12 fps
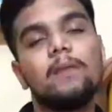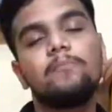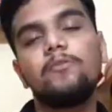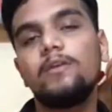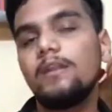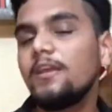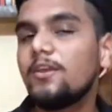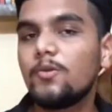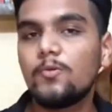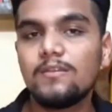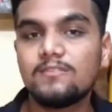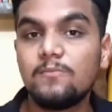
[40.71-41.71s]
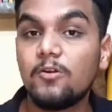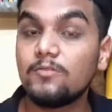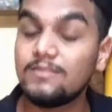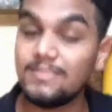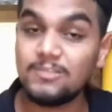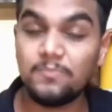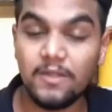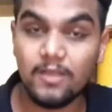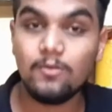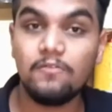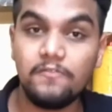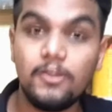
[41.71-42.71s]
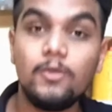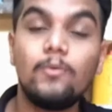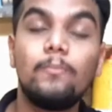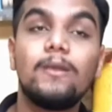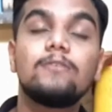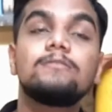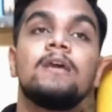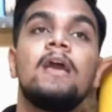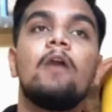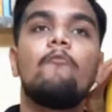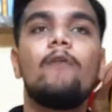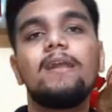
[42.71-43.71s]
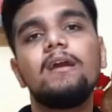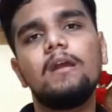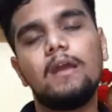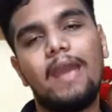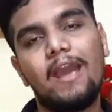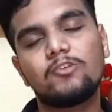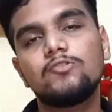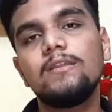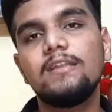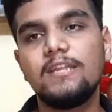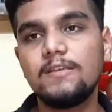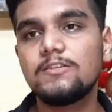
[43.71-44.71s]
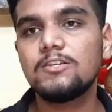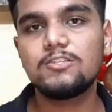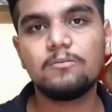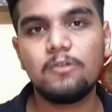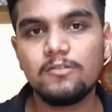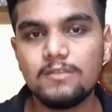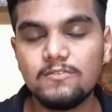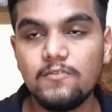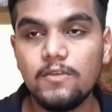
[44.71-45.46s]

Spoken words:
am really curious about this particular video because when I actually researched about this